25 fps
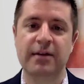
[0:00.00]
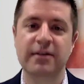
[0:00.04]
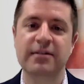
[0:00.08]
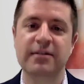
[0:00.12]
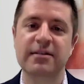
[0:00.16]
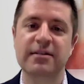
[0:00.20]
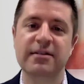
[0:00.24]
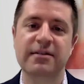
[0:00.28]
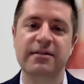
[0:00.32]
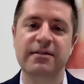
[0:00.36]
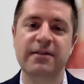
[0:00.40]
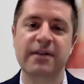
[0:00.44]

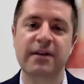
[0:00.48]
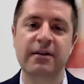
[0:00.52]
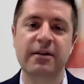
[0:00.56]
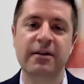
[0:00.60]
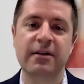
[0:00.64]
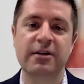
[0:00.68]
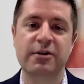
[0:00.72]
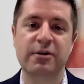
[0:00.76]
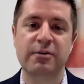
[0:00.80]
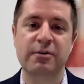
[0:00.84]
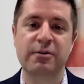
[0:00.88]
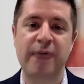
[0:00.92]
This is a
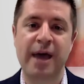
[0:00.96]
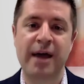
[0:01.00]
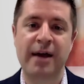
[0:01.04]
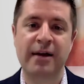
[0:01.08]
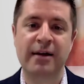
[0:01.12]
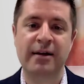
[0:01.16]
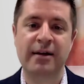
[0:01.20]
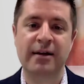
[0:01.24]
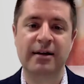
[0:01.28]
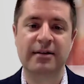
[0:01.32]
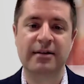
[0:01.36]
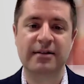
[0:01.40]
fairly
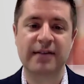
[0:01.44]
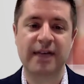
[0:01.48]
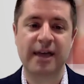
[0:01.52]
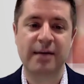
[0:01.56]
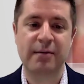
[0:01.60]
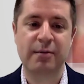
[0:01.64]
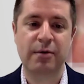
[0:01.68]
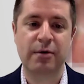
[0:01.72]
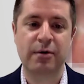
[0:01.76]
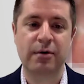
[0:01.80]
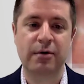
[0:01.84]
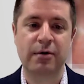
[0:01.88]
dramatic
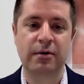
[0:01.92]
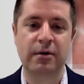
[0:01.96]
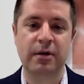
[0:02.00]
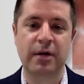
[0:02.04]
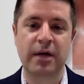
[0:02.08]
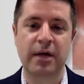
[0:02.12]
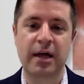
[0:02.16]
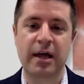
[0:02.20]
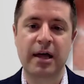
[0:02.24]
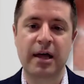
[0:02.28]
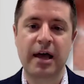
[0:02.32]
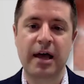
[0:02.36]
example.
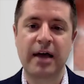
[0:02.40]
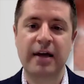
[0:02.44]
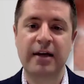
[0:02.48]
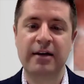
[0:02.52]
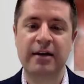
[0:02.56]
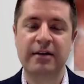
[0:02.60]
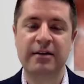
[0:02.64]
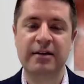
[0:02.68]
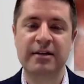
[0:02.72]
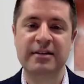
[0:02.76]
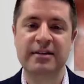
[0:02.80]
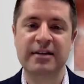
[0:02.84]
And
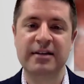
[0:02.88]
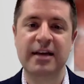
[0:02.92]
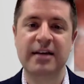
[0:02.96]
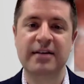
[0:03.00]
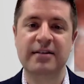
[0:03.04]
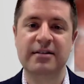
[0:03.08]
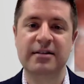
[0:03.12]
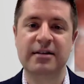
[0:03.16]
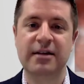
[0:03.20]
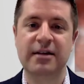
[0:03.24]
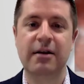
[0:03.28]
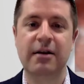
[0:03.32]
in this
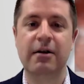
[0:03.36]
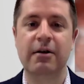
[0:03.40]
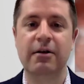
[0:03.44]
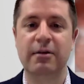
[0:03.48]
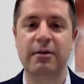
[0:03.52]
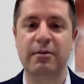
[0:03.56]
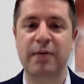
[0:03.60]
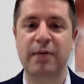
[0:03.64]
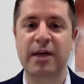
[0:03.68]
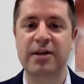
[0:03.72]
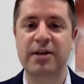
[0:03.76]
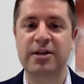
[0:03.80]
case scenario,
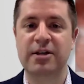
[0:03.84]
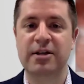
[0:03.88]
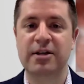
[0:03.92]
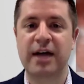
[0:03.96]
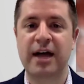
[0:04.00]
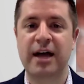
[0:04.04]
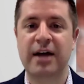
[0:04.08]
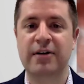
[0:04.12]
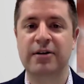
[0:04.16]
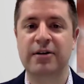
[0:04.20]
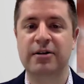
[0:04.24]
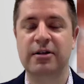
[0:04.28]
the patient
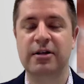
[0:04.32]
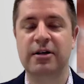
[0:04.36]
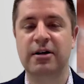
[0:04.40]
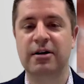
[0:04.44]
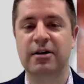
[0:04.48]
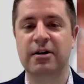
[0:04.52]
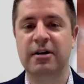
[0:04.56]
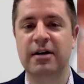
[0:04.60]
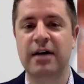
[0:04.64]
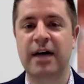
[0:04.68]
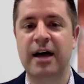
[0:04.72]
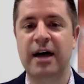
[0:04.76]
actually
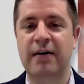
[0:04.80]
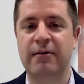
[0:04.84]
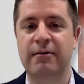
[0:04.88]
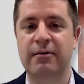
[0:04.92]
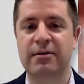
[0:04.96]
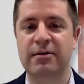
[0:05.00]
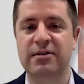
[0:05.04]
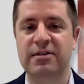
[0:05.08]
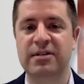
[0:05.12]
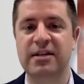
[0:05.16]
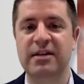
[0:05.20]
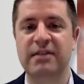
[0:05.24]
could not
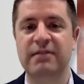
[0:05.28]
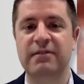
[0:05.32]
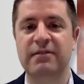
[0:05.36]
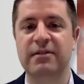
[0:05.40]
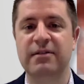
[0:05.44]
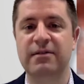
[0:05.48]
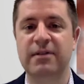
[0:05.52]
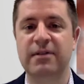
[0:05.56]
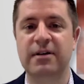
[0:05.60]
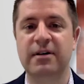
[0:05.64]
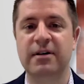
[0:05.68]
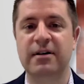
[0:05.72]
receive
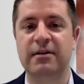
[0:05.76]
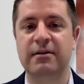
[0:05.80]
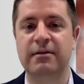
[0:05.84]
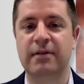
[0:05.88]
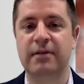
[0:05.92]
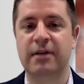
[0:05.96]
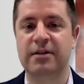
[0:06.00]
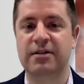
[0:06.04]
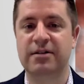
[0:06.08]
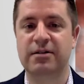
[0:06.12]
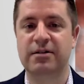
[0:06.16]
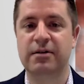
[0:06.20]
definitive
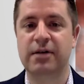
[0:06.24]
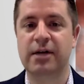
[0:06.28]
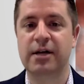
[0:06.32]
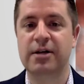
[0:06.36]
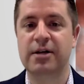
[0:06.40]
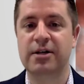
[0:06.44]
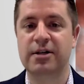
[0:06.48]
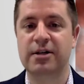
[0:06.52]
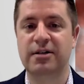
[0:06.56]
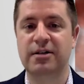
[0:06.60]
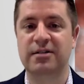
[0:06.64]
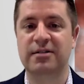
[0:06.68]

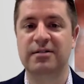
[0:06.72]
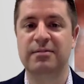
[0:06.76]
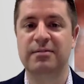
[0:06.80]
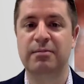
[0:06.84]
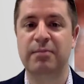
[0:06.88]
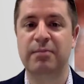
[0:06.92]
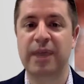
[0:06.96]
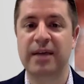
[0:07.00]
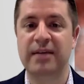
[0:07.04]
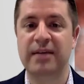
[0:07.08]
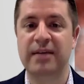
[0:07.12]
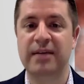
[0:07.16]
restorations
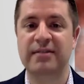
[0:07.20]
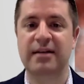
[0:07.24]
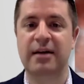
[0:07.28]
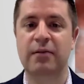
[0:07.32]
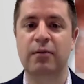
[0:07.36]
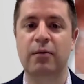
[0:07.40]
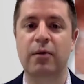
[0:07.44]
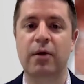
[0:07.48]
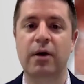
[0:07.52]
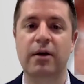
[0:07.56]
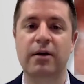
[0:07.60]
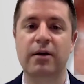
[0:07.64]
based
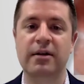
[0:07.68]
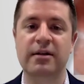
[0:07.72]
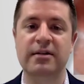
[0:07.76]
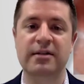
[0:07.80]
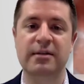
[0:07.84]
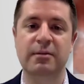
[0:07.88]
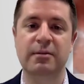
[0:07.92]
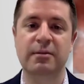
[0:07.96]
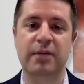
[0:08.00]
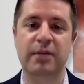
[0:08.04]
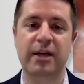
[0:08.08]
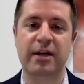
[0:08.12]
on where these
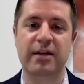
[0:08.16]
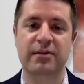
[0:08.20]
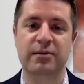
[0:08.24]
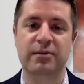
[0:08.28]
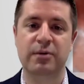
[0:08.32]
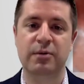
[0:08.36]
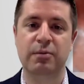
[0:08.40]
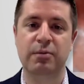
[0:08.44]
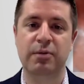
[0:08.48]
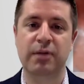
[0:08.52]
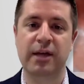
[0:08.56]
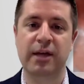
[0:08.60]
implants
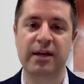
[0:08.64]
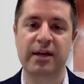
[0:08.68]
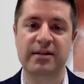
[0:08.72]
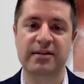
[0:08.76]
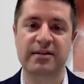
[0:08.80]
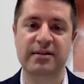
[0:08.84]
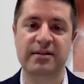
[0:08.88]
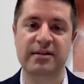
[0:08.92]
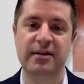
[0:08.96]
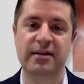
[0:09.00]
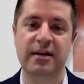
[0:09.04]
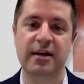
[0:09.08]
were
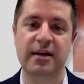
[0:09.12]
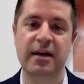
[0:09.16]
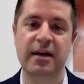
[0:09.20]
placed.